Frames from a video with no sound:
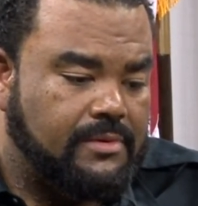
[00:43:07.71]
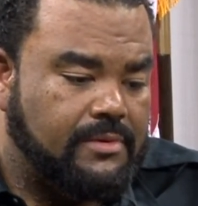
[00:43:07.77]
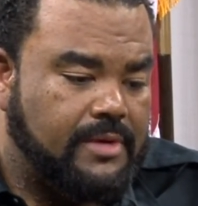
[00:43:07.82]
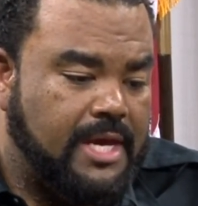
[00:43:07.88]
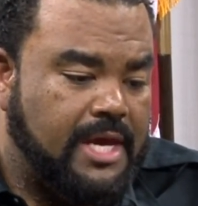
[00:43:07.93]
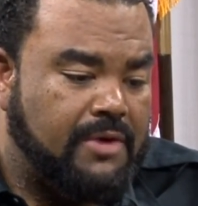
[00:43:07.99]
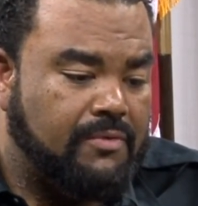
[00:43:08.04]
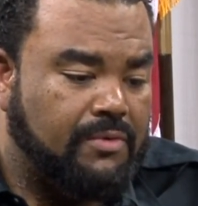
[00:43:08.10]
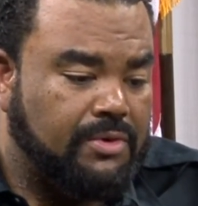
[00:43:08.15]

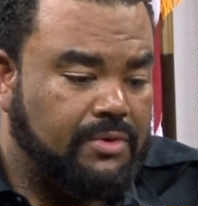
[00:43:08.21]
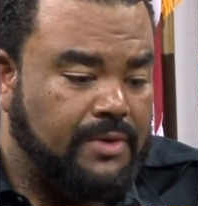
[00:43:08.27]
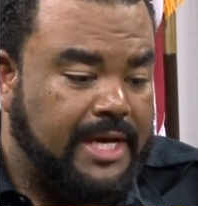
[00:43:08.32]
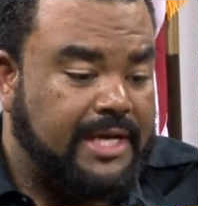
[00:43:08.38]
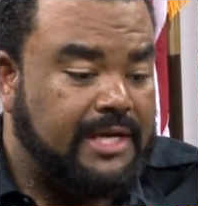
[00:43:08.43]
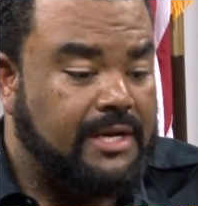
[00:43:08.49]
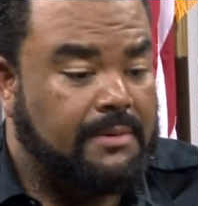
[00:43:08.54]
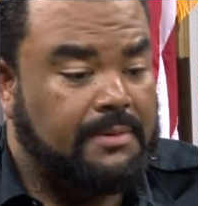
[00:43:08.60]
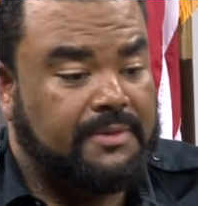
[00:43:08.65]
Arundel
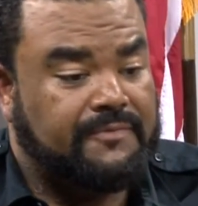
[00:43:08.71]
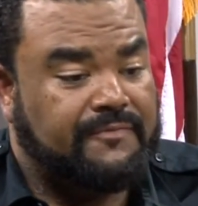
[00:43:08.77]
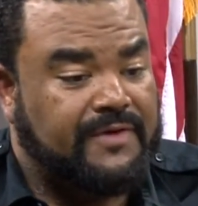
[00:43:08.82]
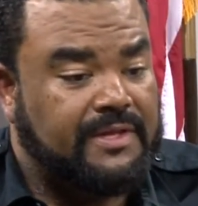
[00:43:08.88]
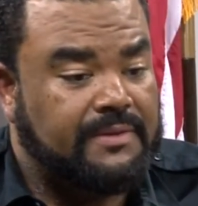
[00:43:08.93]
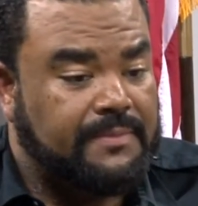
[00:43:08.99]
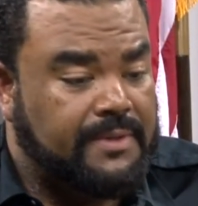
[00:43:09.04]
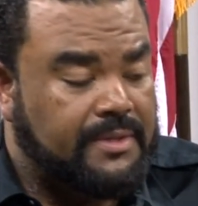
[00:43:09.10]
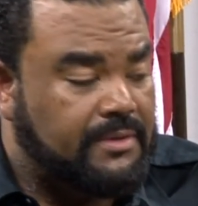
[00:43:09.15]
Economic
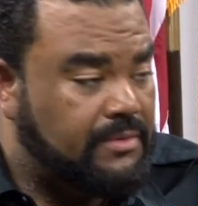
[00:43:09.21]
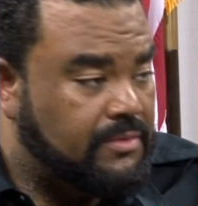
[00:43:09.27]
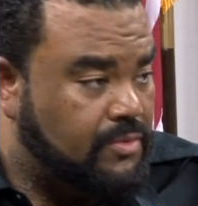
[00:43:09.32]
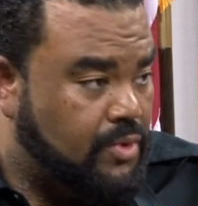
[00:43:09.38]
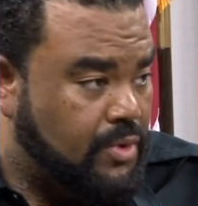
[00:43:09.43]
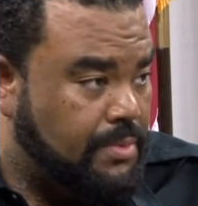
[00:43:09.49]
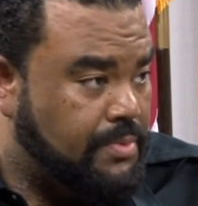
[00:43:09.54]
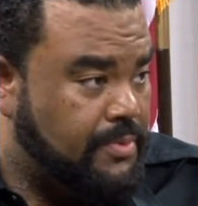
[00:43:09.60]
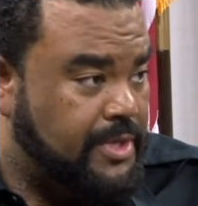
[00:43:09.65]
Development
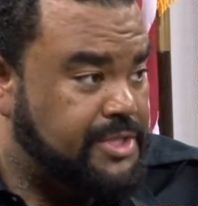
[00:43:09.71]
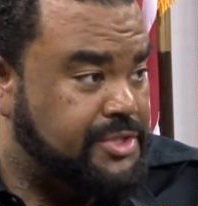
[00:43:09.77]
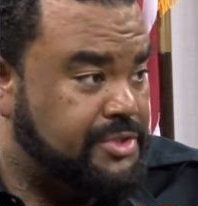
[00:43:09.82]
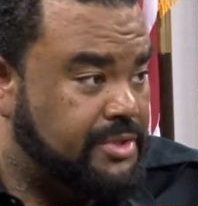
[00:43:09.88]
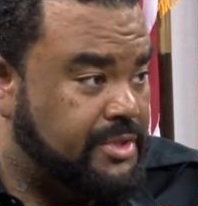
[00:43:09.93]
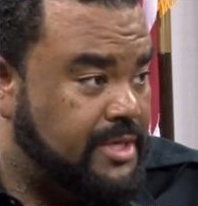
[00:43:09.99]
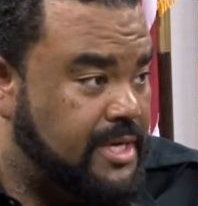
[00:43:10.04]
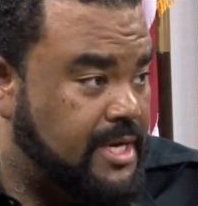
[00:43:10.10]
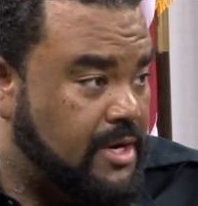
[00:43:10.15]

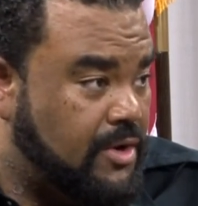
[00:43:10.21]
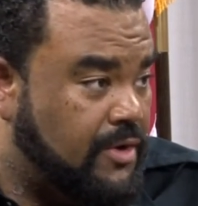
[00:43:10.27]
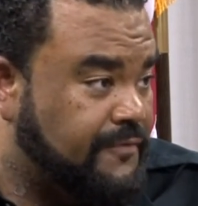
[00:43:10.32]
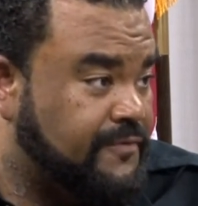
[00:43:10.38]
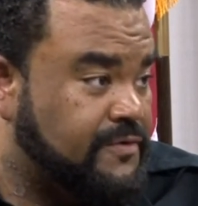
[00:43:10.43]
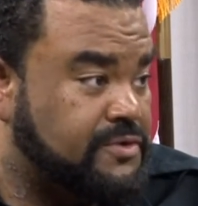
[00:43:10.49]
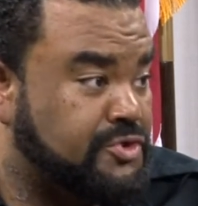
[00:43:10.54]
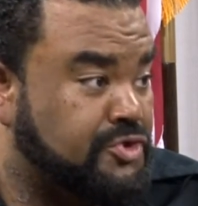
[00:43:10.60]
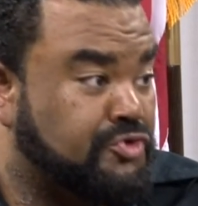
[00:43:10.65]
Corporation
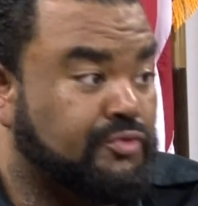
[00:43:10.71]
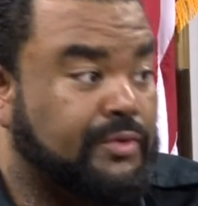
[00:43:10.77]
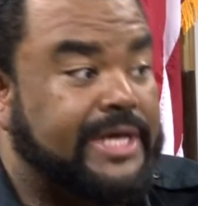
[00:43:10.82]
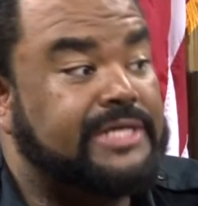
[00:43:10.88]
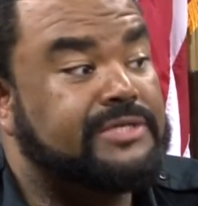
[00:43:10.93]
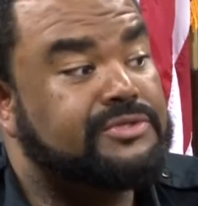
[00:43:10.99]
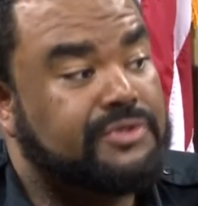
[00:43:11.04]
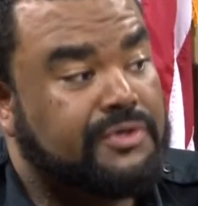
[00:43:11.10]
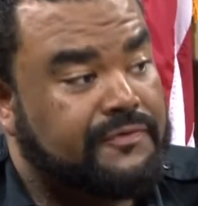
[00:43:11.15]
offers
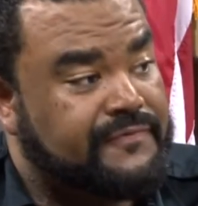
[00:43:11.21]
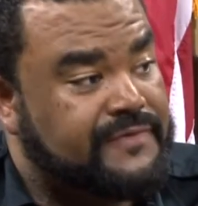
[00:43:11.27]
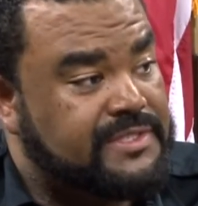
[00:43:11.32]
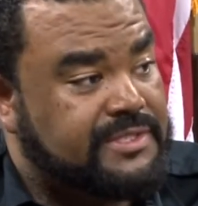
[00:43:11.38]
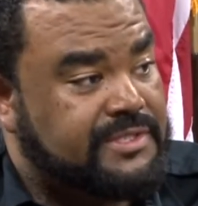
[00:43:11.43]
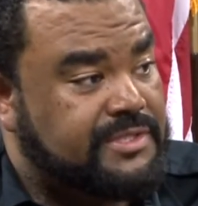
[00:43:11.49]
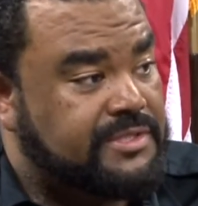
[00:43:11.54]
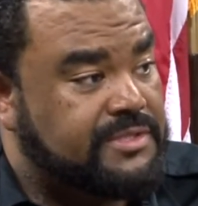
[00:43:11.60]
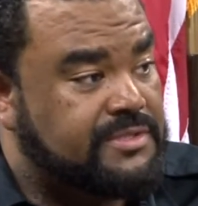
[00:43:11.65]
great
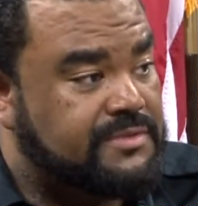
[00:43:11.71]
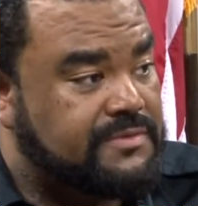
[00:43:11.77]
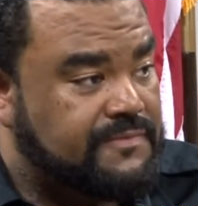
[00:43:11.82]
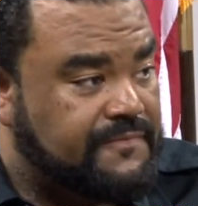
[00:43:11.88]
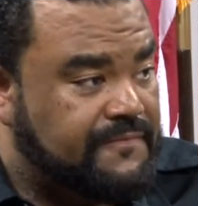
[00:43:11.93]
services